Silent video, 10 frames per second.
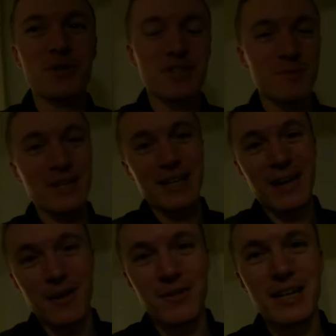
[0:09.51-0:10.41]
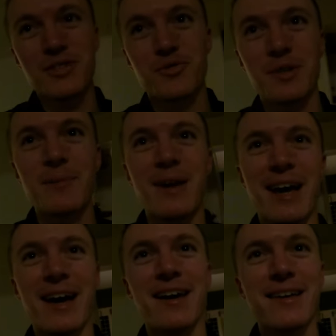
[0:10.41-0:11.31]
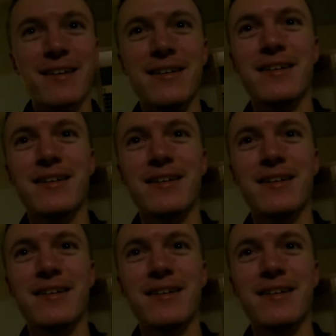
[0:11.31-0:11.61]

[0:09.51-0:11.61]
which is being held at DreamHack.